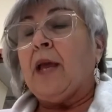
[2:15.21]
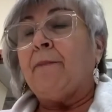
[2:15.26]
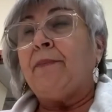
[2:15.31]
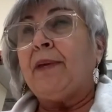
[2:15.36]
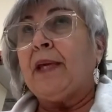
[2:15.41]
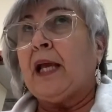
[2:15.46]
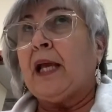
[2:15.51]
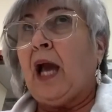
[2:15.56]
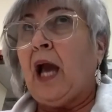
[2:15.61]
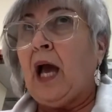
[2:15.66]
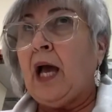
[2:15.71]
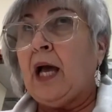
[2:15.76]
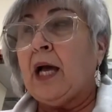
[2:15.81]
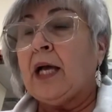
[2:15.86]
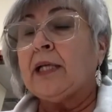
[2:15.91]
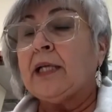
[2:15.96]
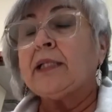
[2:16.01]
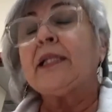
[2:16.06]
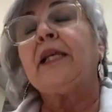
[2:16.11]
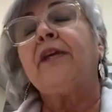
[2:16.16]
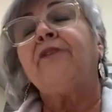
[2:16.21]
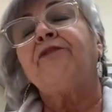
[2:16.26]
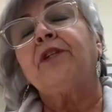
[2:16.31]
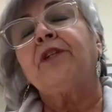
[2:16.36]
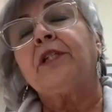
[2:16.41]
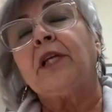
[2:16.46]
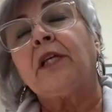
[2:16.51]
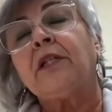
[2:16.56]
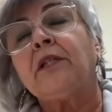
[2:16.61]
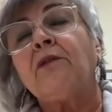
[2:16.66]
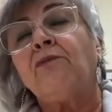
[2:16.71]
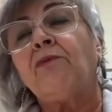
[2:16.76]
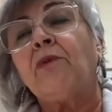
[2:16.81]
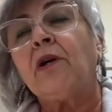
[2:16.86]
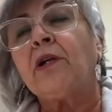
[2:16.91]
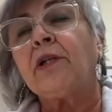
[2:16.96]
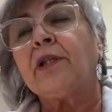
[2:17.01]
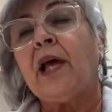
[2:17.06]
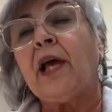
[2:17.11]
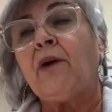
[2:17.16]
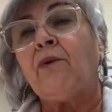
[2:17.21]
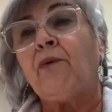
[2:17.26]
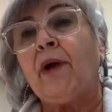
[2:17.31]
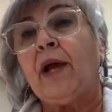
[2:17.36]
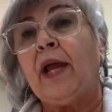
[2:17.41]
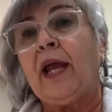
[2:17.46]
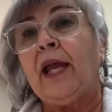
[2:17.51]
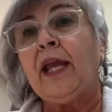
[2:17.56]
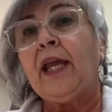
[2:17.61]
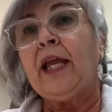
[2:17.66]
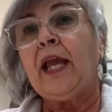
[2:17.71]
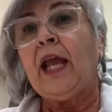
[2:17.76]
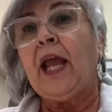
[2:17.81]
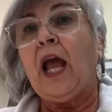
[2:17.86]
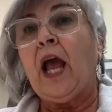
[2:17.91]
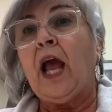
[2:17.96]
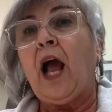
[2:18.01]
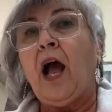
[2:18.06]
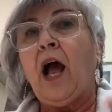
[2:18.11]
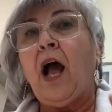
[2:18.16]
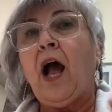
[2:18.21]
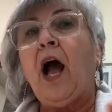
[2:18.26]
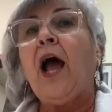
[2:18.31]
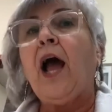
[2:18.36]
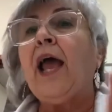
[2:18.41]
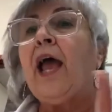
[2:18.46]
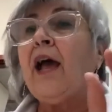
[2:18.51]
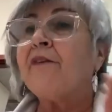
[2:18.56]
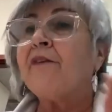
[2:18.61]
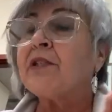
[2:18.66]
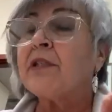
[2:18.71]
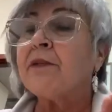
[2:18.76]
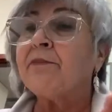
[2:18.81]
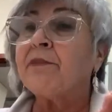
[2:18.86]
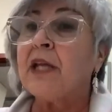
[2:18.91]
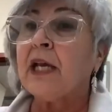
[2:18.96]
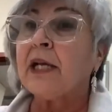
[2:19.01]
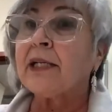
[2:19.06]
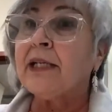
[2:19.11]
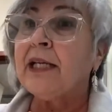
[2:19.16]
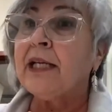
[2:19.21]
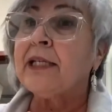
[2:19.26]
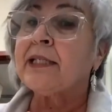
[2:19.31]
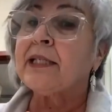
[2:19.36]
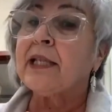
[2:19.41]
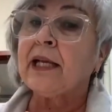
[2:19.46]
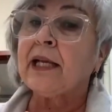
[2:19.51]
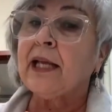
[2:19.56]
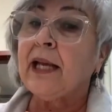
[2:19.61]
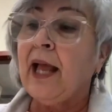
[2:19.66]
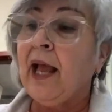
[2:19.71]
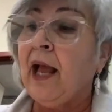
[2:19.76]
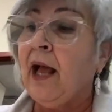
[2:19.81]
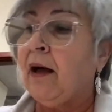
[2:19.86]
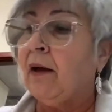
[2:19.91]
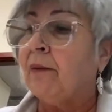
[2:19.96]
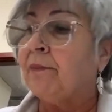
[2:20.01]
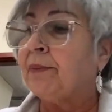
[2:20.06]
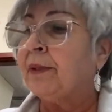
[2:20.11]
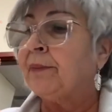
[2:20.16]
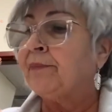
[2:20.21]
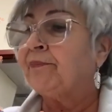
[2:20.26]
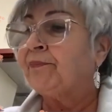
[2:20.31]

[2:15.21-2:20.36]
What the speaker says: because if it doesn't work that way, I have some techniques that can help.